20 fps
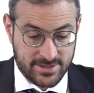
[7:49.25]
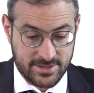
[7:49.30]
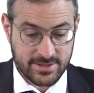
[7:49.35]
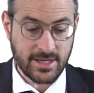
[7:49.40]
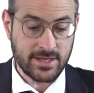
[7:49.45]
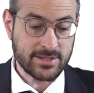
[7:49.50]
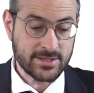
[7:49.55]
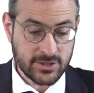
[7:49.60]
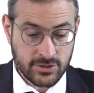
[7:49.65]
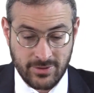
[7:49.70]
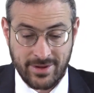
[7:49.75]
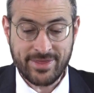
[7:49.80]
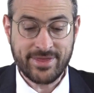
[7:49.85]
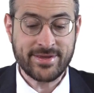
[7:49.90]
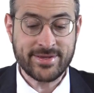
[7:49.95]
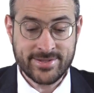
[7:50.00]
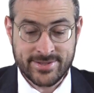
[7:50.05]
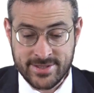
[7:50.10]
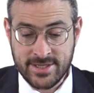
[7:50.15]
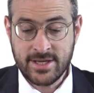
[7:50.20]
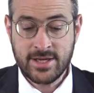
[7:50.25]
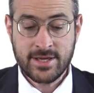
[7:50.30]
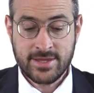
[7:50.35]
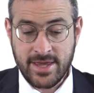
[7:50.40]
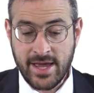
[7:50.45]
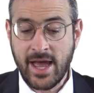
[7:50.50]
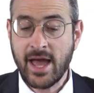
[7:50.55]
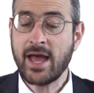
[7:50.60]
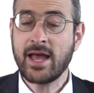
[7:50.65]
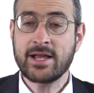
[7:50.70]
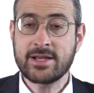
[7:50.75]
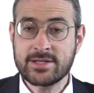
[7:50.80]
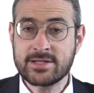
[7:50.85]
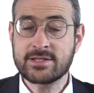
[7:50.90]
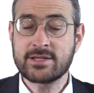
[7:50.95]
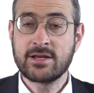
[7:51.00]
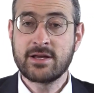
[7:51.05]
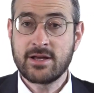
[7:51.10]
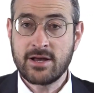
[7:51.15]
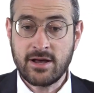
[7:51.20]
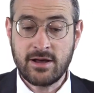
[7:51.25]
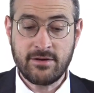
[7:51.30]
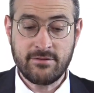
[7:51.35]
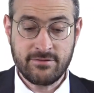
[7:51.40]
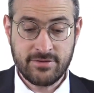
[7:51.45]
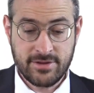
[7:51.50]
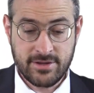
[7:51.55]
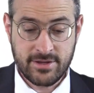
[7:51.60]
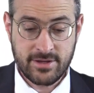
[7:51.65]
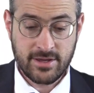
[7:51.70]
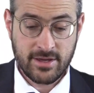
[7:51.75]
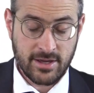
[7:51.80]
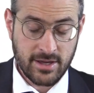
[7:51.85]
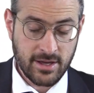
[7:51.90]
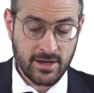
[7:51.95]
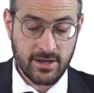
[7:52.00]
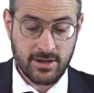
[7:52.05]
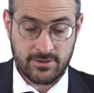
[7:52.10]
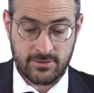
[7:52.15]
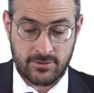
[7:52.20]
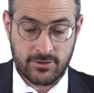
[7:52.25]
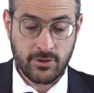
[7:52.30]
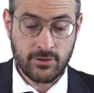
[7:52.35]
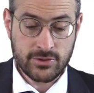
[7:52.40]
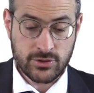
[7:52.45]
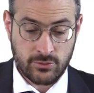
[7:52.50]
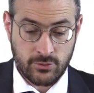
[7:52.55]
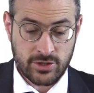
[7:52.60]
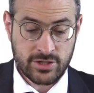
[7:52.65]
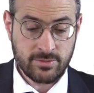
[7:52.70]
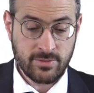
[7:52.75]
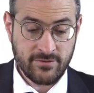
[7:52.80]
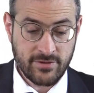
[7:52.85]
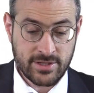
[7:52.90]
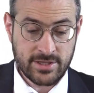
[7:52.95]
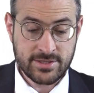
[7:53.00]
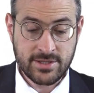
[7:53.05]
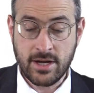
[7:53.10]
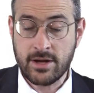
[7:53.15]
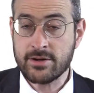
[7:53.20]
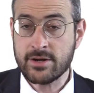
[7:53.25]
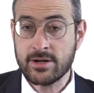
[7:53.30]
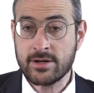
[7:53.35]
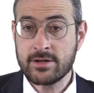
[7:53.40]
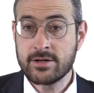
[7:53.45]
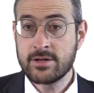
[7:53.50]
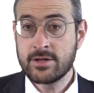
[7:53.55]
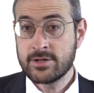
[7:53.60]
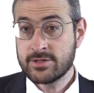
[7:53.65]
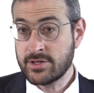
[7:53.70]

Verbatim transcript: that strengthens the hands of the uh, those who worship Abedazara,